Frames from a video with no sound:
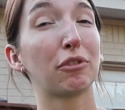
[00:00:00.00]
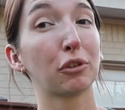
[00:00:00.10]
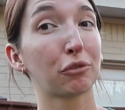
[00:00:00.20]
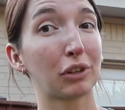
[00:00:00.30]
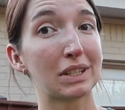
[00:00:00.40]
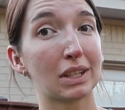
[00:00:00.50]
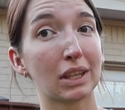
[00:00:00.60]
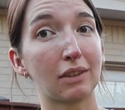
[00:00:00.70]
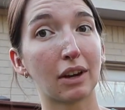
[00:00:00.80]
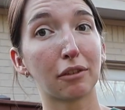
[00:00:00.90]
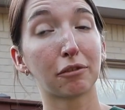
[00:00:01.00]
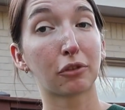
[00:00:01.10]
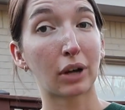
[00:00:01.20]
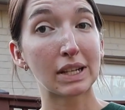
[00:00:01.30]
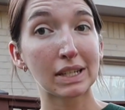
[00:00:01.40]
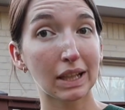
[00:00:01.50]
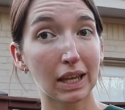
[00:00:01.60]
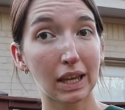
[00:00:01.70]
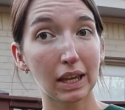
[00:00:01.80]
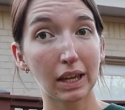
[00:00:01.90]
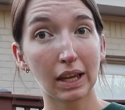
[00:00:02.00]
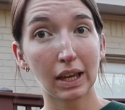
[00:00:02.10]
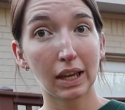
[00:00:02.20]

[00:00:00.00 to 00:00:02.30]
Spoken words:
Feel free to leave a friendly